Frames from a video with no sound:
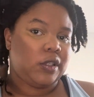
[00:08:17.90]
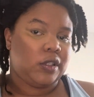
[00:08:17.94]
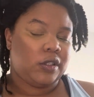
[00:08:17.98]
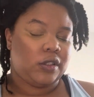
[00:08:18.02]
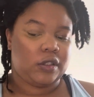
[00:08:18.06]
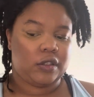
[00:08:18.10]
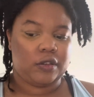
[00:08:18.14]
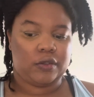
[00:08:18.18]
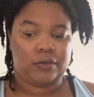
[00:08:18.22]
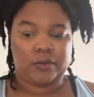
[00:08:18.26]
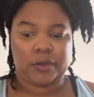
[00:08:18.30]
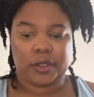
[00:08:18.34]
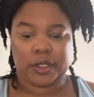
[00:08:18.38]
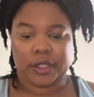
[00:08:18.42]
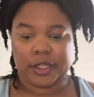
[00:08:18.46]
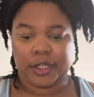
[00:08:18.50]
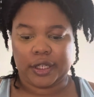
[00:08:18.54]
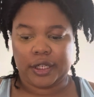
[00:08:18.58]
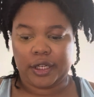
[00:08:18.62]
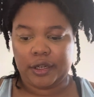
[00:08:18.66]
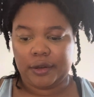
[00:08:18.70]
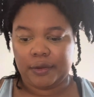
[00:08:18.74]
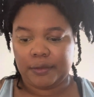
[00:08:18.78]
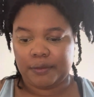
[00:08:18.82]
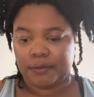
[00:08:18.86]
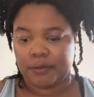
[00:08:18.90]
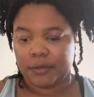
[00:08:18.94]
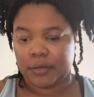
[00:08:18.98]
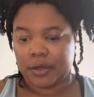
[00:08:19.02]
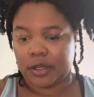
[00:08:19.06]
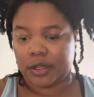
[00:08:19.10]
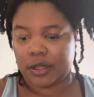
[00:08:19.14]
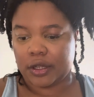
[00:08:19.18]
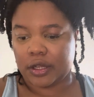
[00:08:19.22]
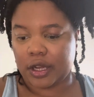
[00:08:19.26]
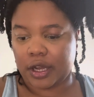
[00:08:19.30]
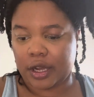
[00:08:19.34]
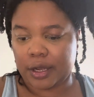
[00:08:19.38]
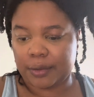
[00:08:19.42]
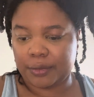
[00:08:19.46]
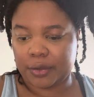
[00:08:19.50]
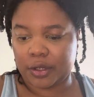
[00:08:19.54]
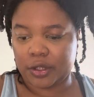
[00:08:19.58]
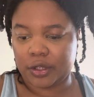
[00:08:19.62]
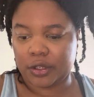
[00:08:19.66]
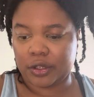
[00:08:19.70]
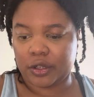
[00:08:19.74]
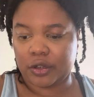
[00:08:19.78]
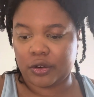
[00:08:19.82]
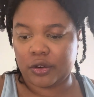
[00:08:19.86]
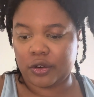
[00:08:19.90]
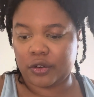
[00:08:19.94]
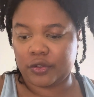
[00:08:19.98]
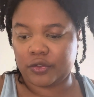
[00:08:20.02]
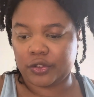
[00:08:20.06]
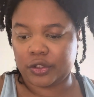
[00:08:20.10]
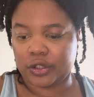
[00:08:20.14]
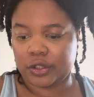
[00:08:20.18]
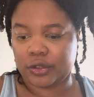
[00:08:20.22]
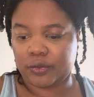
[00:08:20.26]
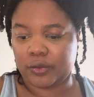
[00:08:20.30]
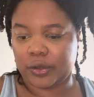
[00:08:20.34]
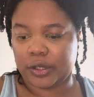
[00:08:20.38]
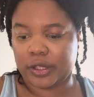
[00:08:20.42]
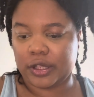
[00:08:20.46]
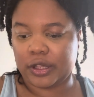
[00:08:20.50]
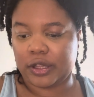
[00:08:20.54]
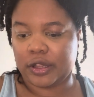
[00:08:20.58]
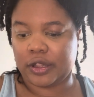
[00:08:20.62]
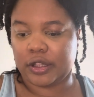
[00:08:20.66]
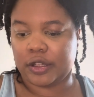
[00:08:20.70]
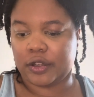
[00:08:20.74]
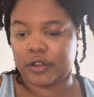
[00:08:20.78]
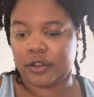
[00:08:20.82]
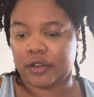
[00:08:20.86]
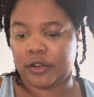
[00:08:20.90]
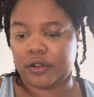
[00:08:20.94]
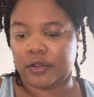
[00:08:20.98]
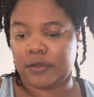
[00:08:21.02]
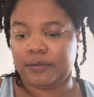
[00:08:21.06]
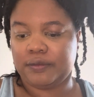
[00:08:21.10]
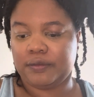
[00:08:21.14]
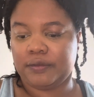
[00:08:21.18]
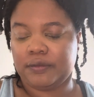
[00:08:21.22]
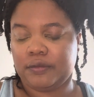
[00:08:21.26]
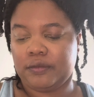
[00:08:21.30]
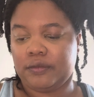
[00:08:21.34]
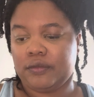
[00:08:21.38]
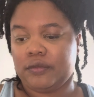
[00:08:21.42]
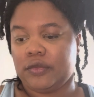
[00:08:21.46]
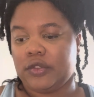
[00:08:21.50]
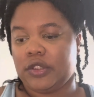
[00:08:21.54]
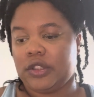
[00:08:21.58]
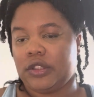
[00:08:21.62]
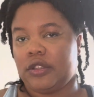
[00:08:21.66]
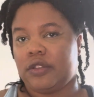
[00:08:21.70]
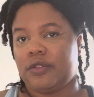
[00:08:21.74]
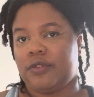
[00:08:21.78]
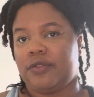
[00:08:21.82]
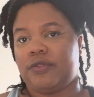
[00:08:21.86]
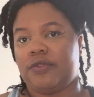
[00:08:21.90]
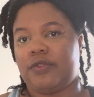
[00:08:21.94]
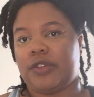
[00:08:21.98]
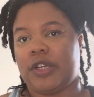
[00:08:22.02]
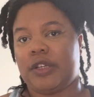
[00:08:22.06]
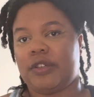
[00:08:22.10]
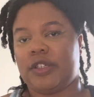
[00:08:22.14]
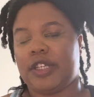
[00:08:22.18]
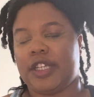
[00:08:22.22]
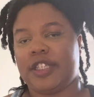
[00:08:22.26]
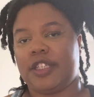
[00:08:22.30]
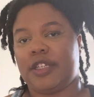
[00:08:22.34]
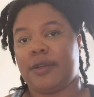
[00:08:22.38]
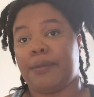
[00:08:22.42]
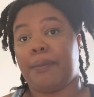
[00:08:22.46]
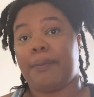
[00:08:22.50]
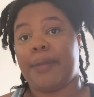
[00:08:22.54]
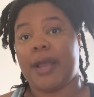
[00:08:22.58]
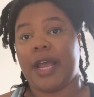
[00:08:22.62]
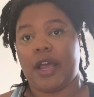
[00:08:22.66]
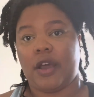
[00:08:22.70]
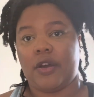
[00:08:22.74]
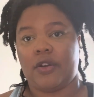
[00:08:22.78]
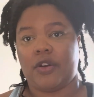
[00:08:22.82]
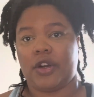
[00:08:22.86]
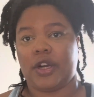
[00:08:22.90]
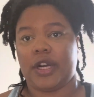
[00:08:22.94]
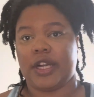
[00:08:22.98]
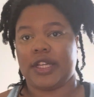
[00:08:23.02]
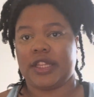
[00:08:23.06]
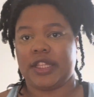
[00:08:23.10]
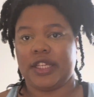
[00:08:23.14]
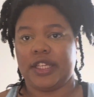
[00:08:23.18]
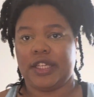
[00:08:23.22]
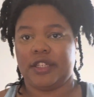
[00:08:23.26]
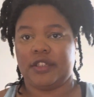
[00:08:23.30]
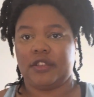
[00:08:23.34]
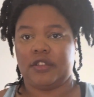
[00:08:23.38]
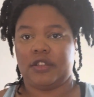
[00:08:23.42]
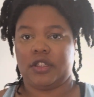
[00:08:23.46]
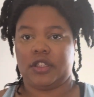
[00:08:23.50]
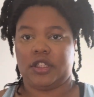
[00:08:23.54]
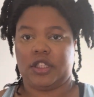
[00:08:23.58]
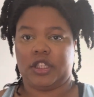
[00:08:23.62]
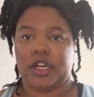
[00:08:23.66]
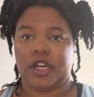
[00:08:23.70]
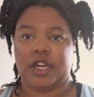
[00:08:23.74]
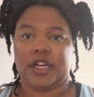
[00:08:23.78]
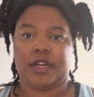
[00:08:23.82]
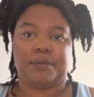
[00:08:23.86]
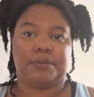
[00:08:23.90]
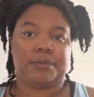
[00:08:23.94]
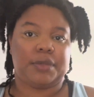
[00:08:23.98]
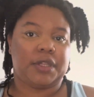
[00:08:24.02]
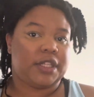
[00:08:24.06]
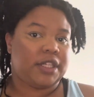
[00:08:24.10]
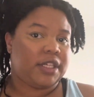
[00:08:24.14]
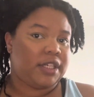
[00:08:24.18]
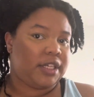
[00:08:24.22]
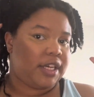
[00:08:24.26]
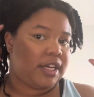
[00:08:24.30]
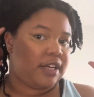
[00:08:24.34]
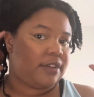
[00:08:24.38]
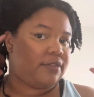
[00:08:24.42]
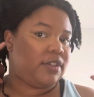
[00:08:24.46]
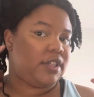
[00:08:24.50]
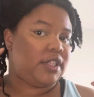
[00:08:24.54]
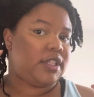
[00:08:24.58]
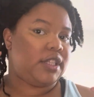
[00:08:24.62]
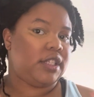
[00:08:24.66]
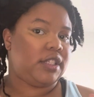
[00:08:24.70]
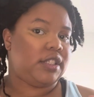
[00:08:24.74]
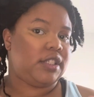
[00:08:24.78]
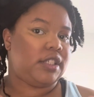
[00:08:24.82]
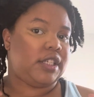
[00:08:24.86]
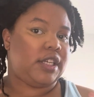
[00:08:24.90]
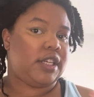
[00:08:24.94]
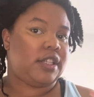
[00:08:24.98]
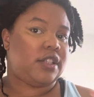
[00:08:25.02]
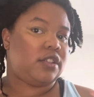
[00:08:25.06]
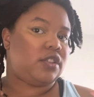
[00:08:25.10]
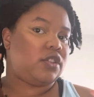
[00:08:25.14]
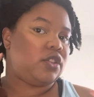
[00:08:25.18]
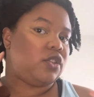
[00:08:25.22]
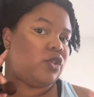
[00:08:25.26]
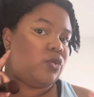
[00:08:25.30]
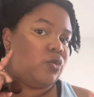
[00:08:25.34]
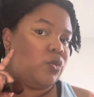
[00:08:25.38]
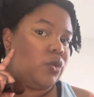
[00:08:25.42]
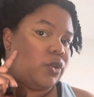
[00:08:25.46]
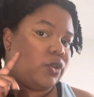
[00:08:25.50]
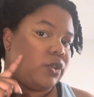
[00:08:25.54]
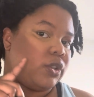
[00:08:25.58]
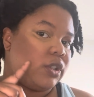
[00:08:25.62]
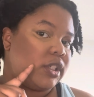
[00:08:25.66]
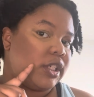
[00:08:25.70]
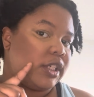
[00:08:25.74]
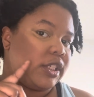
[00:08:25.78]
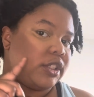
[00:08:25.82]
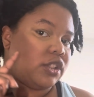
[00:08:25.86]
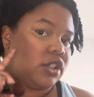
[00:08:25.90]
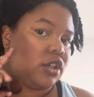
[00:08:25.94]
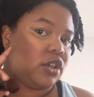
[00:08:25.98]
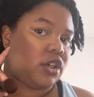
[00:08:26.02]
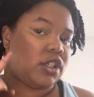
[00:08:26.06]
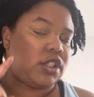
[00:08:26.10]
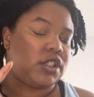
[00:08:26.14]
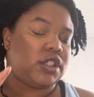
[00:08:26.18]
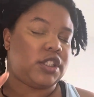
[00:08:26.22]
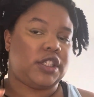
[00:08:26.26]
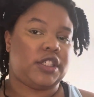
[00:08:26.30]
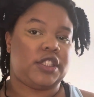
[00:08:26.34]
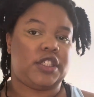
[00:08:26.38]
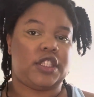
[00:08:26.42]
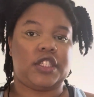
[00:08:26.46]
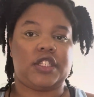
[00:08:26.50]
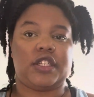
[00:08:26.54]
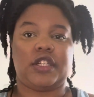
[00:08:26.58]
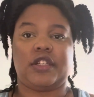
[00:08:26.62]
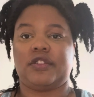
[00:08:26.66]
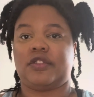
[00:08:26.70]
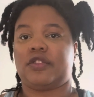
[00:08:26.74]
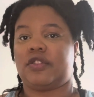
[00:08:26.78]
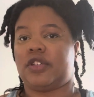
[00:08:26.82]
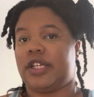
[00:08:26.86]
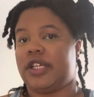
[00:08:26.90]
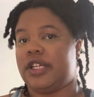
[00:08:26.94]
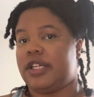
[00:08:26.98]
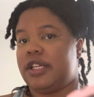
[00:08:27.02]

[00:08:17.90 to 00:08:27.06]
Don't worry, I'm gonna go over it with the foundation powder at the end to try to blend everything together so it won't look as harsh as it does right